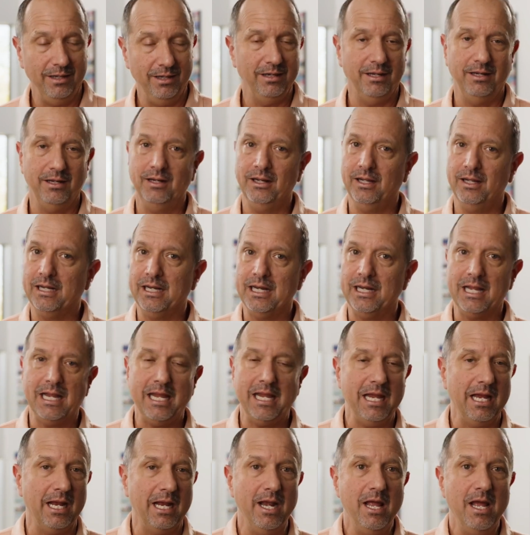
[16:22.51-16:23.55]
And
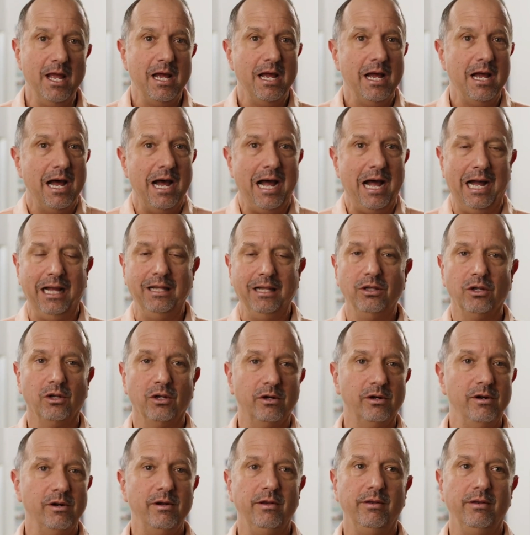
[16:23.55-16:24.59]
again, I
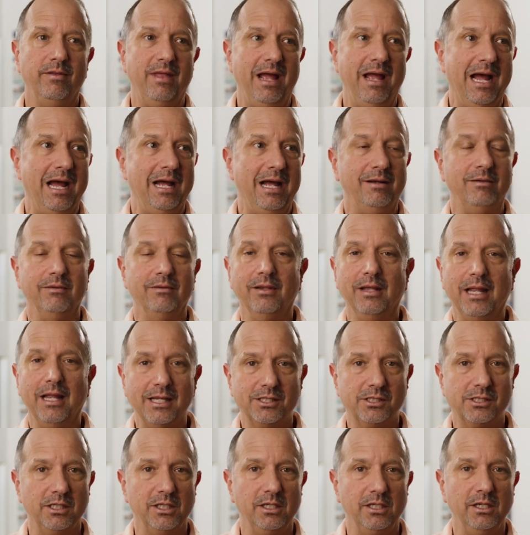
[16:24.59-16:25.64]
learned that
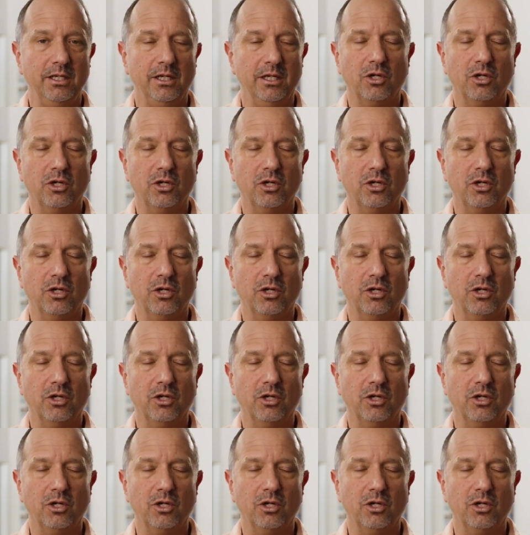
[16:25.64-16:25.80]
lesson,